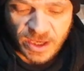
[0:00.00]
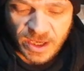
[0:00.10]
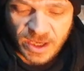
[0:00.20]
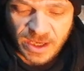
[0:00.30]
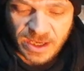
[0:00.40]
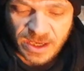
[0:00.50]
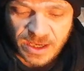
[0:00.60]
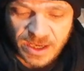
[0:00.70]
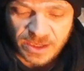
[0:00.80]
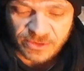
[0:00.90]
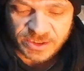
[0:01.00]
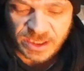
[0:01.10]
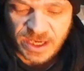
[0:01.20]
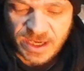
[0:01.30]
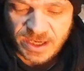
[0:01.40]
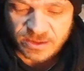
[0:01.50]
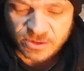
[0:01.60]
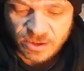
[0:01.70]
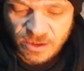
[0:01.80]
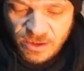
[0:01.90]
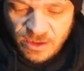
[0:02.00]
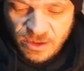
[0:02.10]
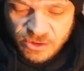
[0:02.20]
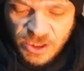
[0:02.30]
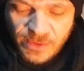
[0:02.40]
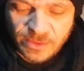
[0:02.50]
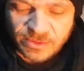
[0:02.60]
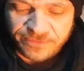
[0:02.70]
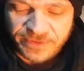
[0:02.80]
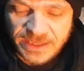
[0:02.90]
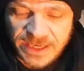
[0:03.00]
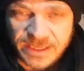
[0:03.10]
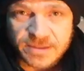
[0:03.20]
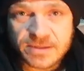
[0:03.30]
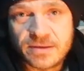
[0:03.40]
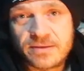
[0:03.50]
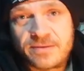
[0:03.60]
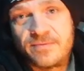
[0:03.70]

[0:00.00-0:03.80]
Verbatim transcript: uh, Christian Cage. Shout out to Phoenix.